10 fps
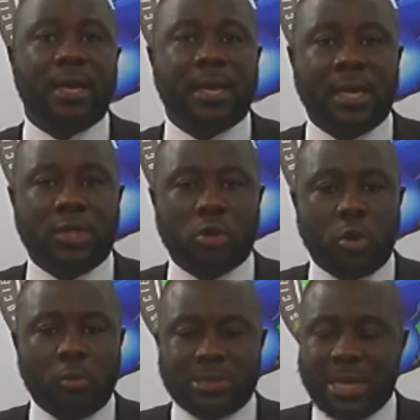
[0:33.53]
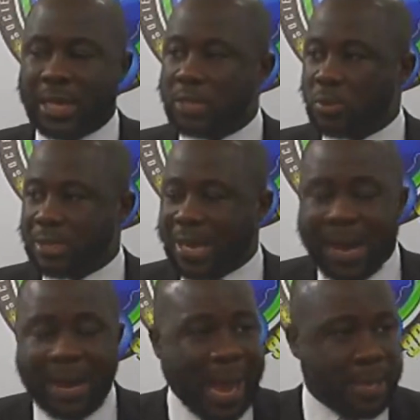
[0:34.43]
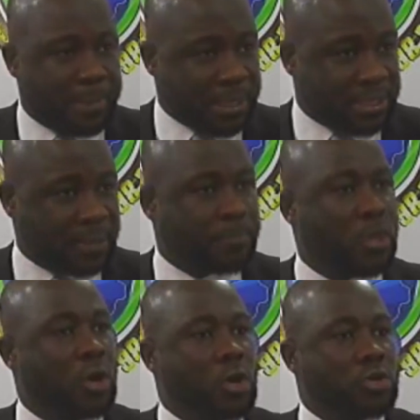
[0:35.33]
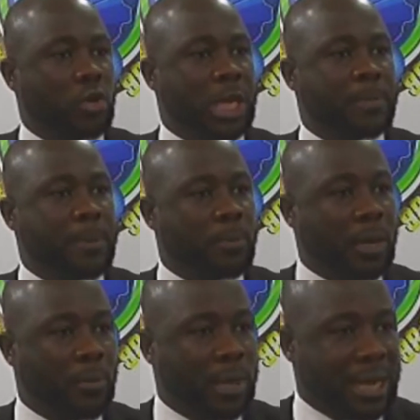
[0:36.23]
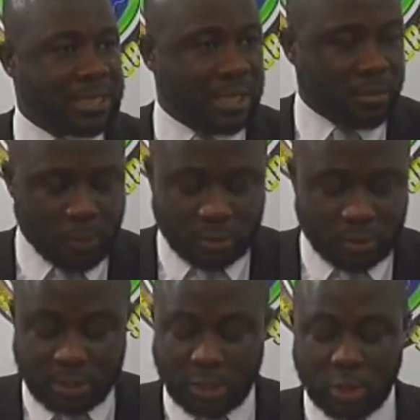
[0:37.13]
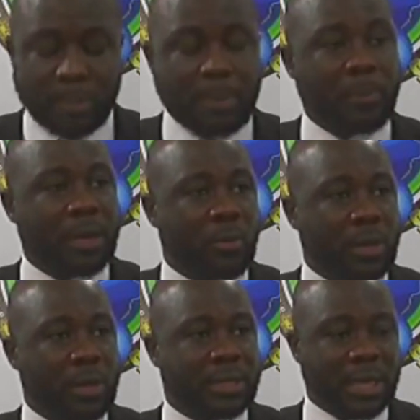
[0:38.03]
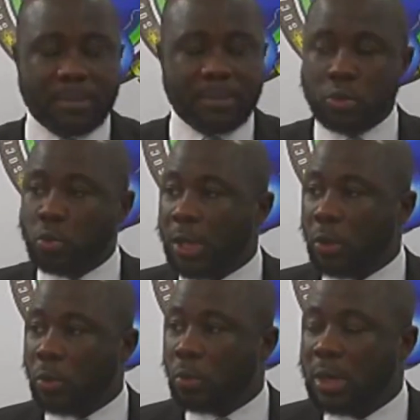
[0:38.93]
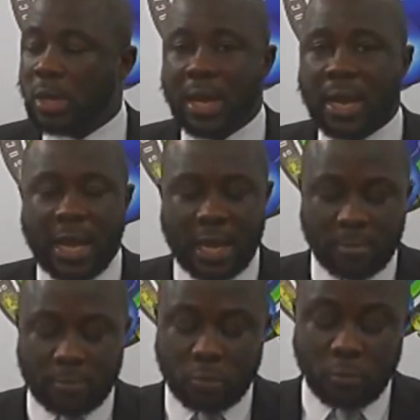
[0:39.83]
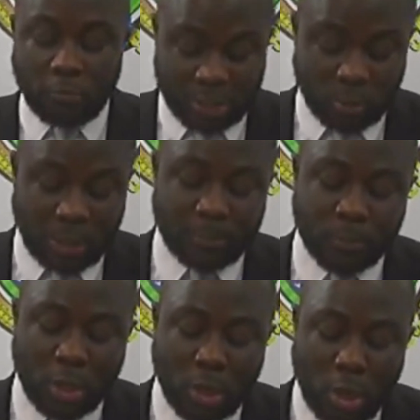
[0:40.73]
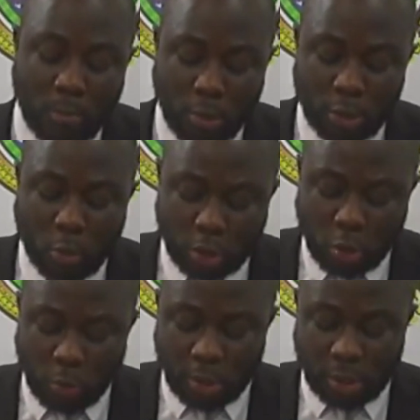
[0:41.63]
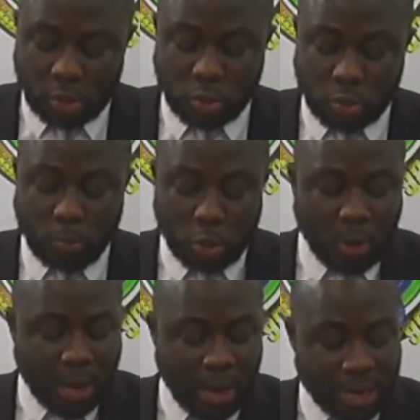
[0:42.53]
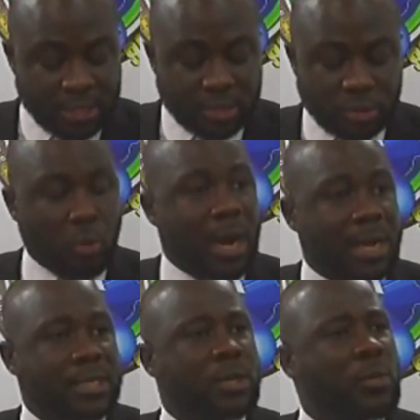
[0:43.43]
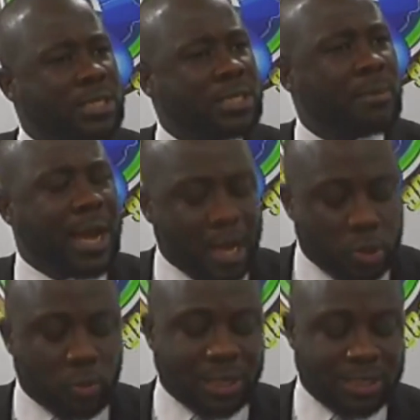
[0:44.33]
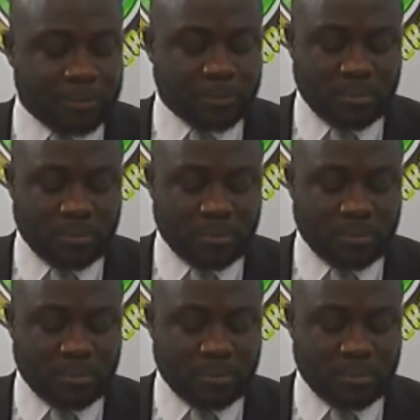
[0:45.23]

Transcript: it's almost like it was an hybrid. So you get people away attend in person, you get people away them do their own through virtual. But the question where somebody go ask, you go ask, say, what's make actually